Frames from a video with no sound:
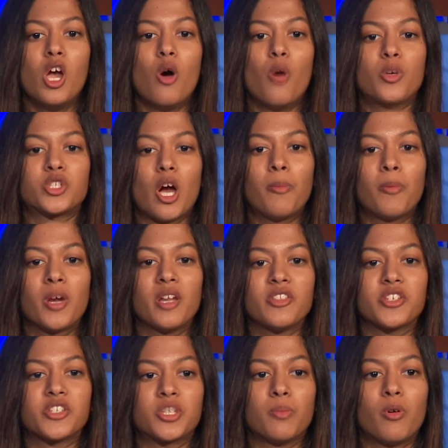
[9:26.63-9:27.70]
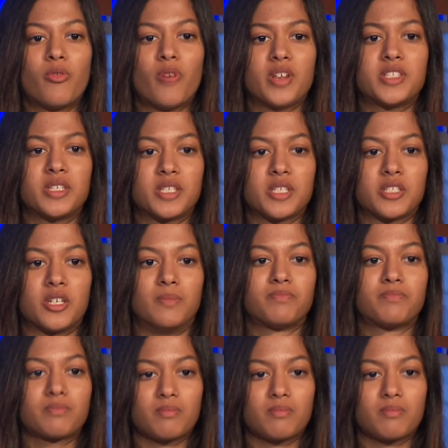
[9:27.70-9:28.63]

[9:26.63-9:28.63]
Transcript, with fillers: which upgraded the symbol fuzzy system